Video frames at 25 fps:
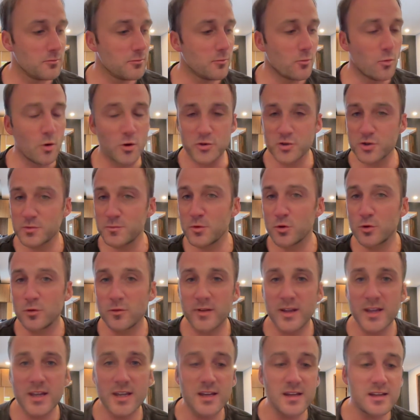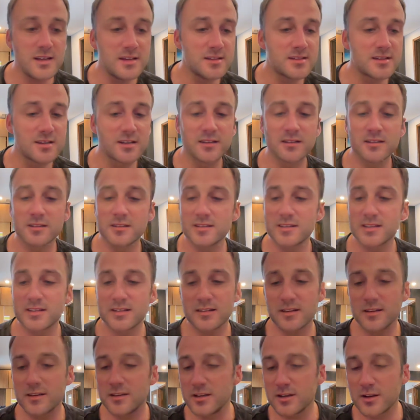watch movies and
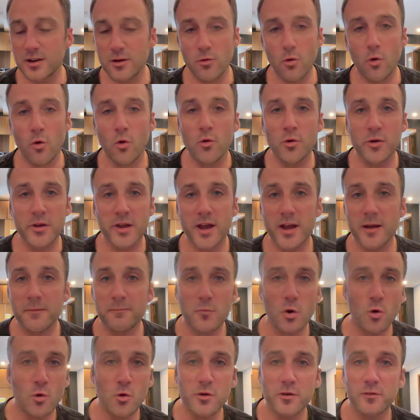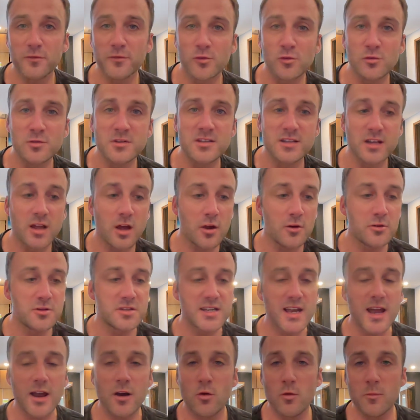order food to the
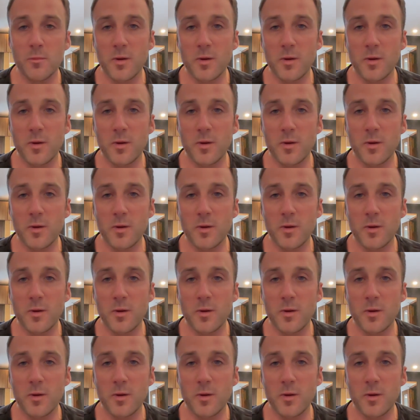hotel.